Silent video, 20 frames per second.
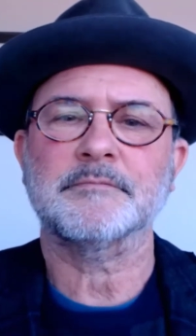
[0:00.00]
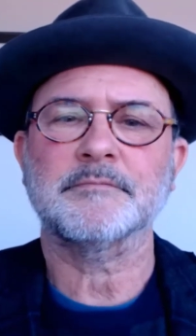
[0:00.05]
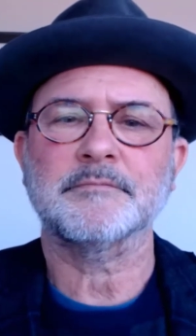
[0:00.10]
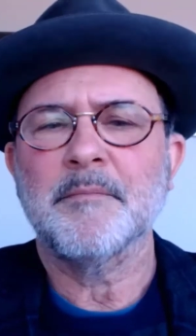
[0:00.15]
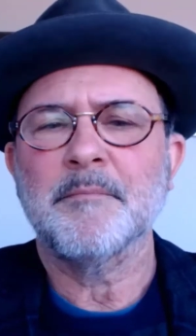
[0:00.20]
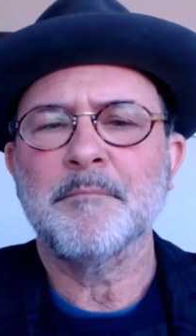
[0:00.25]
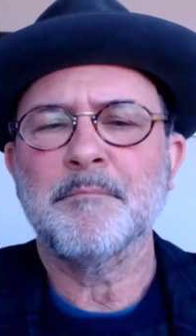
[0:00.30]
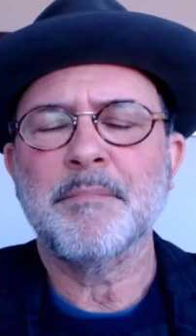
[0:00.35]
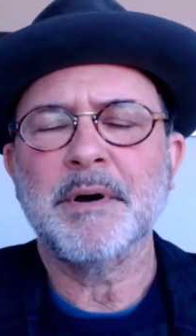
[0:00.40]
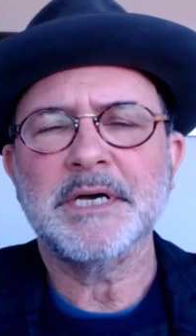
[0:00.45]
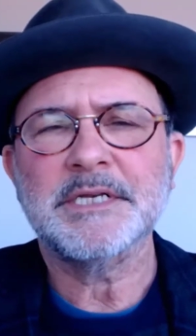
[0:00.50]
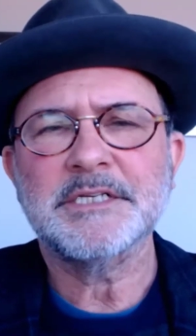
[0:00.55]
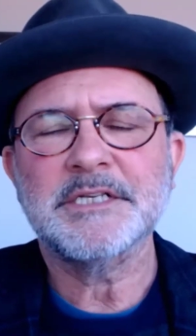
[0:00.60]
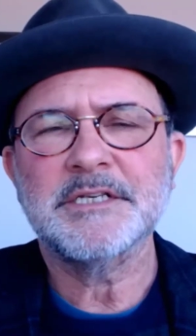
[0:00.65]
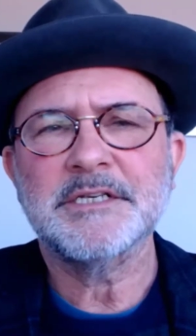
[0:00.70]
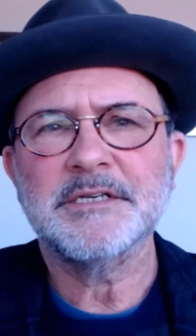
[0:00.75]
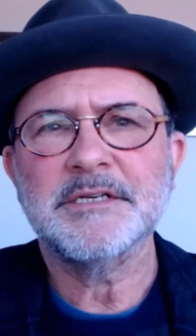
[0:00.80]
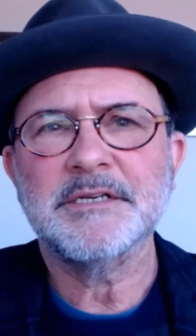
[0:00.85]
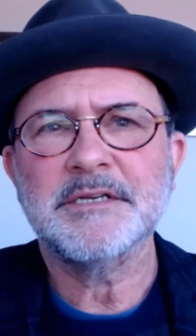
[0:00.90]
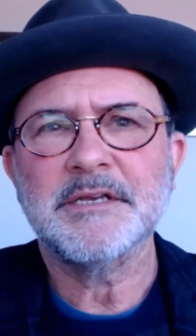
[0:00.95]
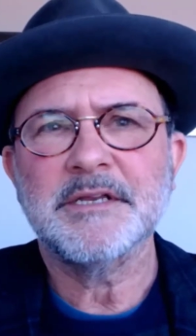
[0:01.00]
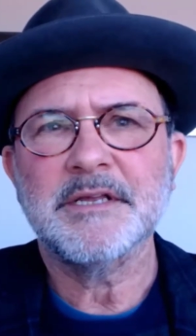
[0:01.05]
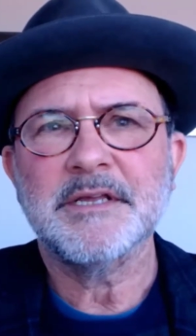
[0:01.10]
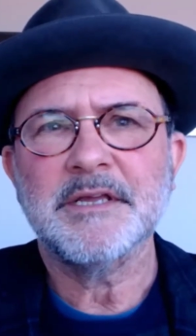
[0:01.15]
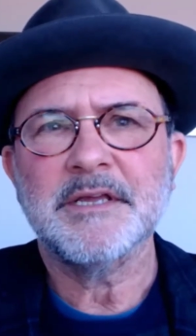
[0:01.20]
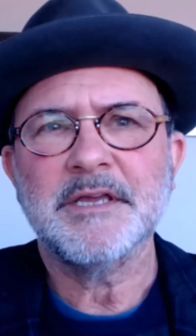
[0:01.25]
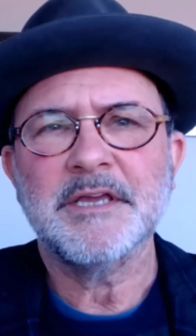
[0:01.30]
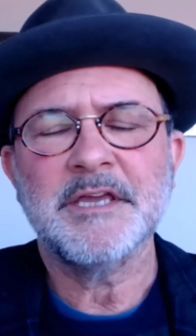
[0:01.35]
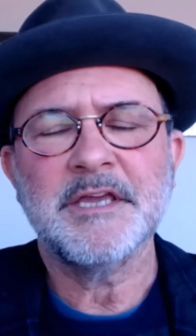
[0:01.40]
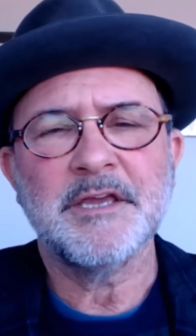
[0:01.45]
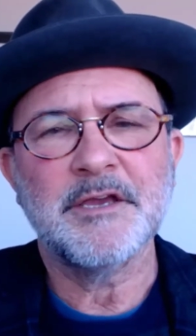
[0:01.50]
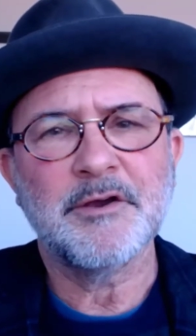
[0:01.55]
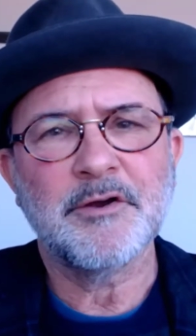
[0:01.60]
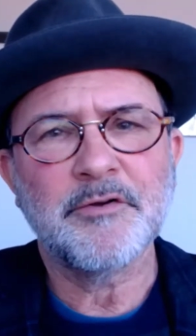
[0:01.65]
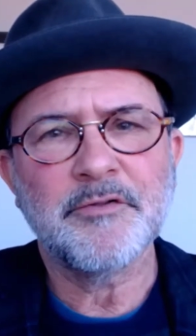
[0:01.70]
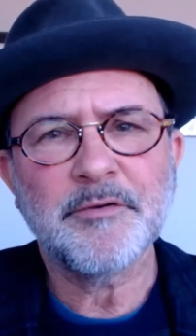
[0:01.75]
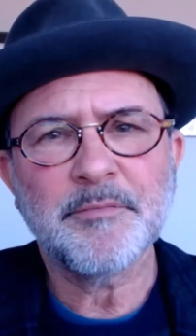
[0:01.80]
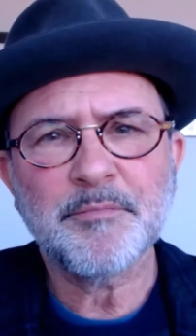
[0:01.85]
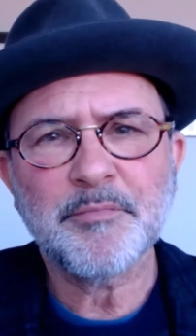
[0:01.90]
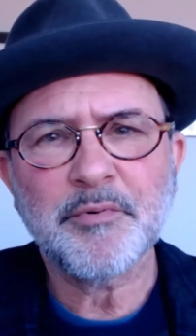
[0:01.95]
But here
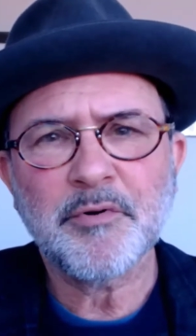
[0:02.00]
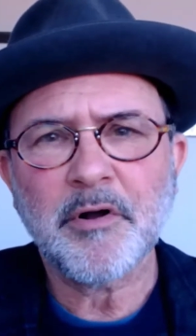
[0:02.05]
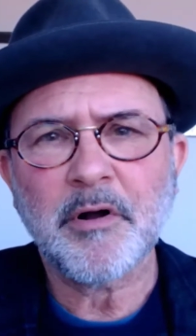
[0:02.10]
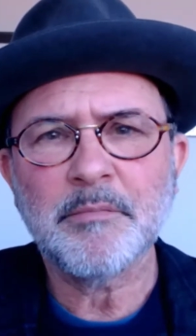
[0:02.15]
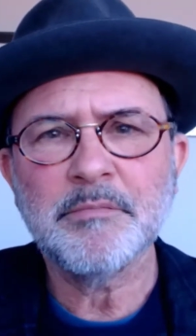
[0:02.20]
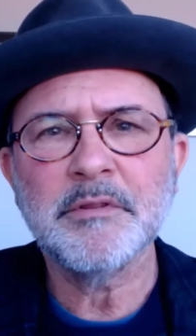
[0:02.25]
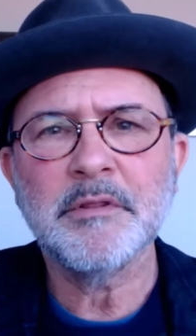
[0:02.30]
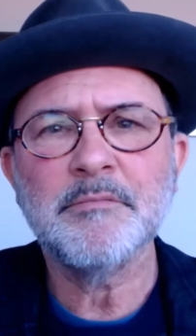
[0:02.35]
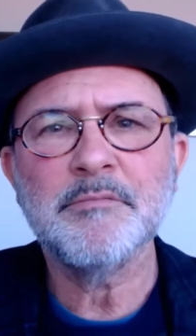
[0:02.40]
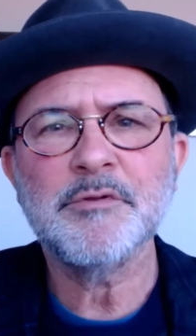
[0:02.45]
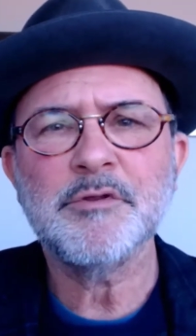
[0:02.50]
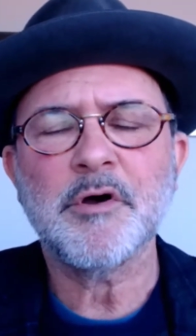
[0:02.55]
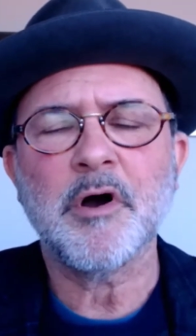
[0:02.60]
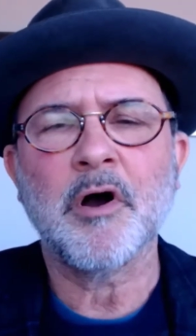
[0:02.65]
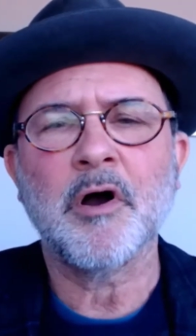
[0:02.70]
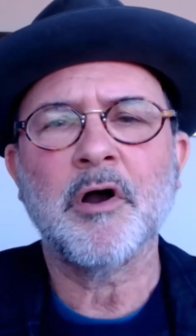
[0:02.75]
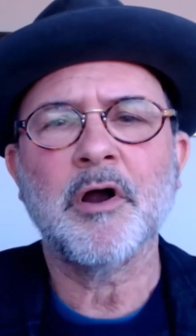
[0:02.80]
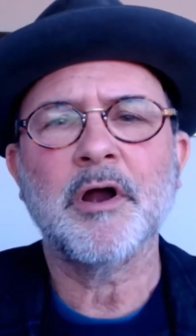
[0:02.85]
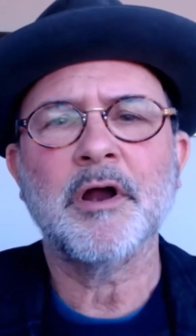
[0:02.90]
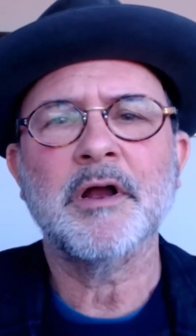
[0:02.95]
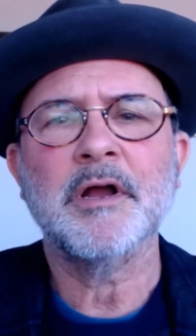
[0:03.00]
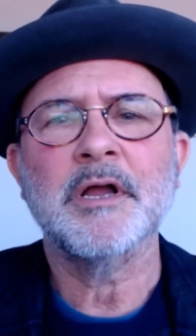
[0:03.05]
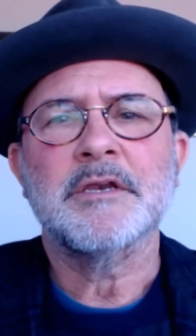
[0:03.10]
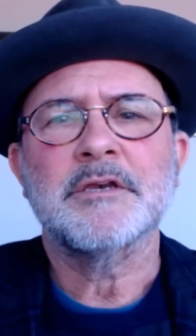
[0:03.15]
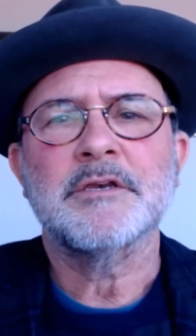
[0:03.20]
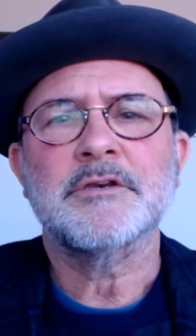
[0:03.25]
the problems are